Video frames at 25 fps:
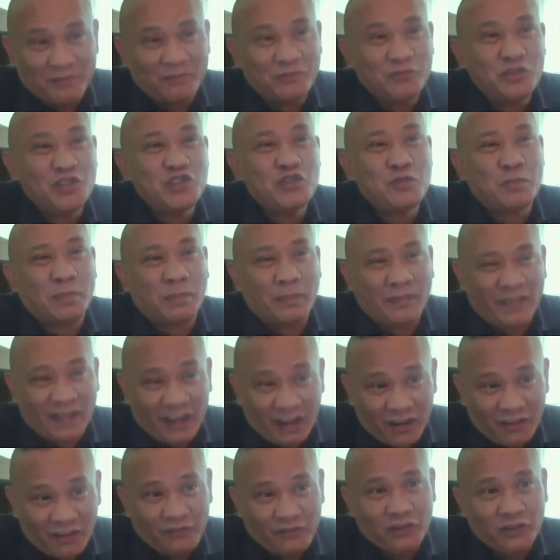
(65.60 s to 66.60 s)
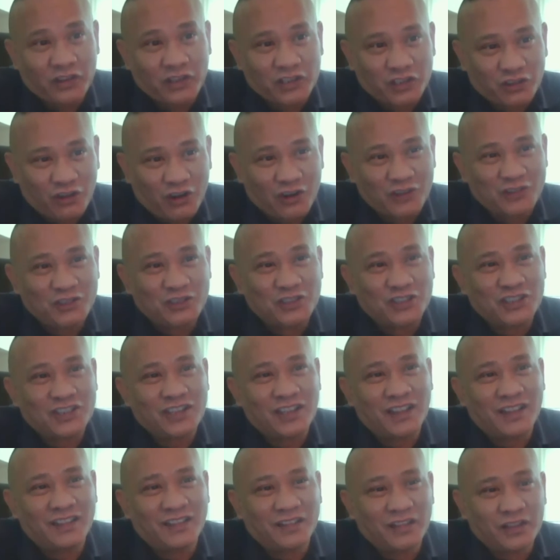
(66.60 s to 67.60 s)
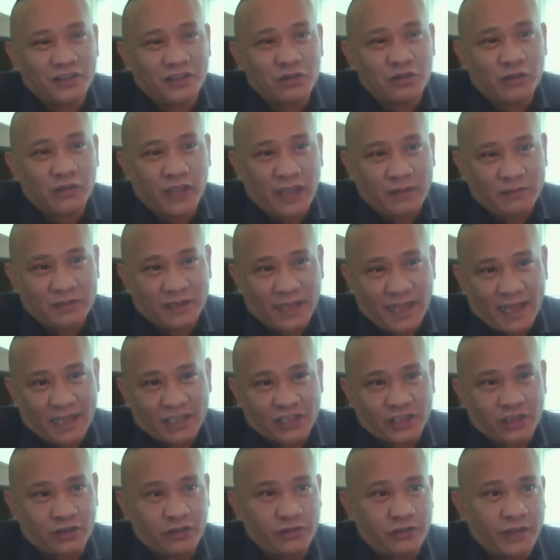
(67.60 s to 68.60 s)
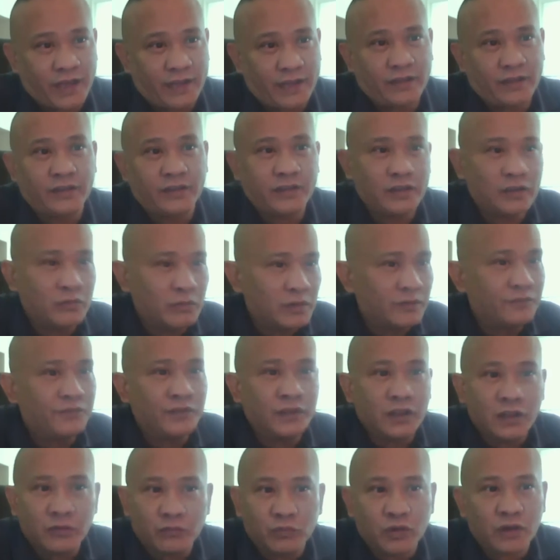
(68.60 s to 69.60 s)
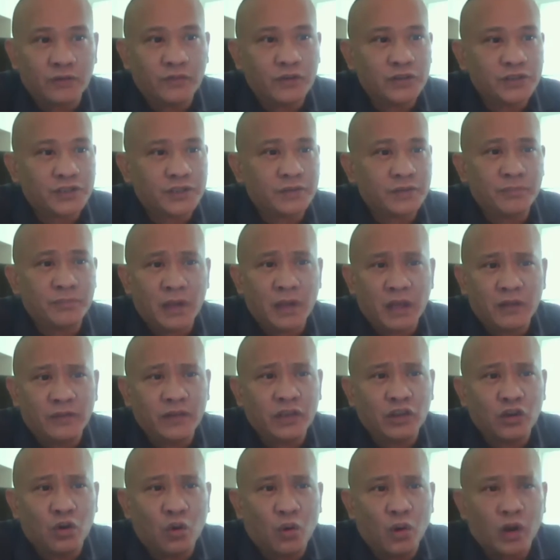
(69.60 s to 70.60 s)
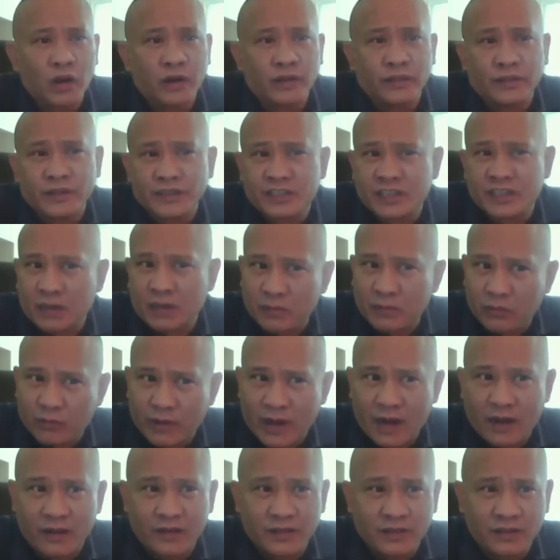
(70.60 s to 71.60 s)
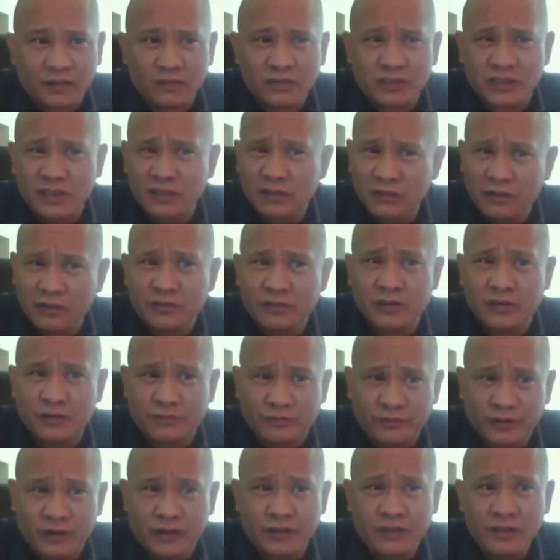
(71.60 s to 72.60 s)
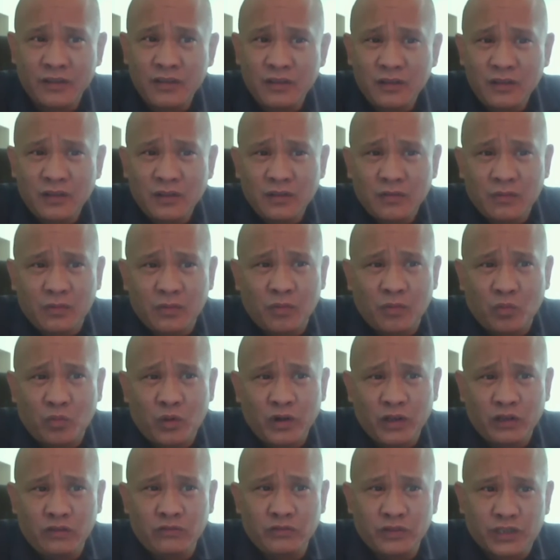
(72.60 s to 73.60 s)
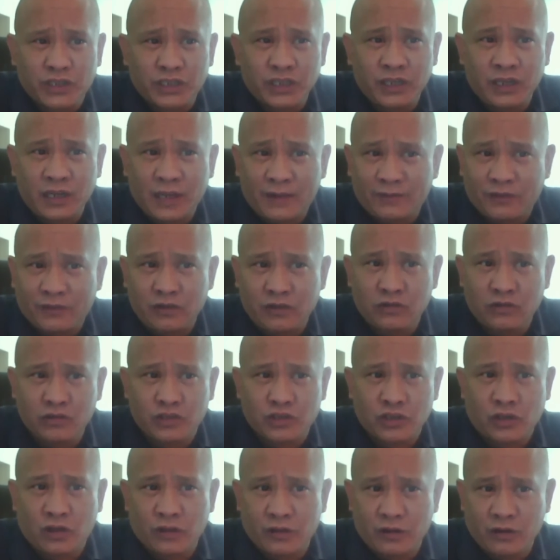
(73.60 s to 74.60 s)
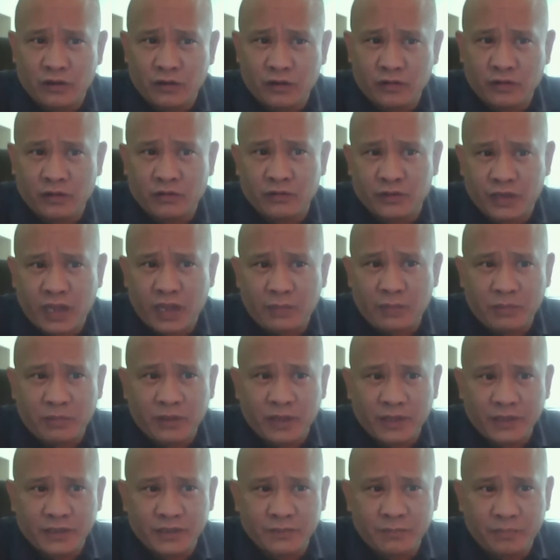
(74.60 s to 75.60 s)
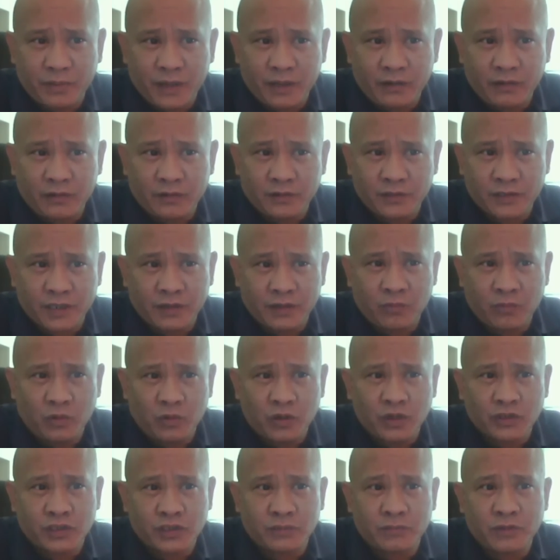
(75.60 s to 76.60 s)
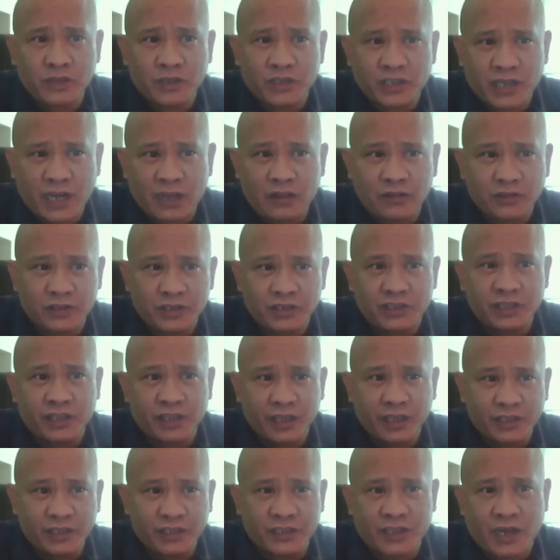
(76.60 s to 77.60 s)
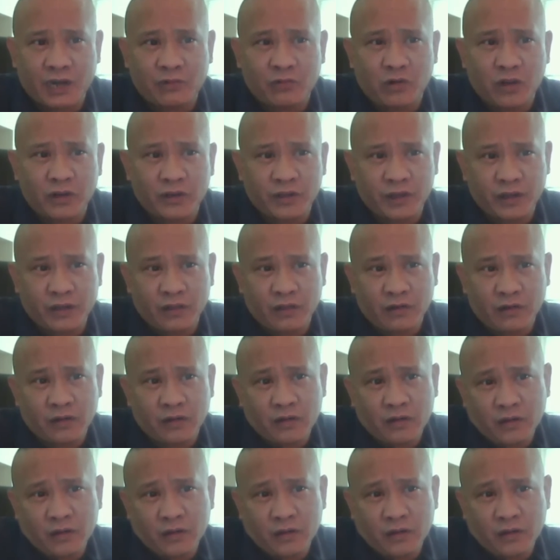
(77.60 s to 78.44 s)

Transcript: when you prepared for the Chargers, the two games last year, you had to deal with Philip Rivers and Melvin Gordon. This time around, it looks a little different. What are you seeing after you saw their their tape against the Bengals, and what are some of the challenges against Tyrod Taylor?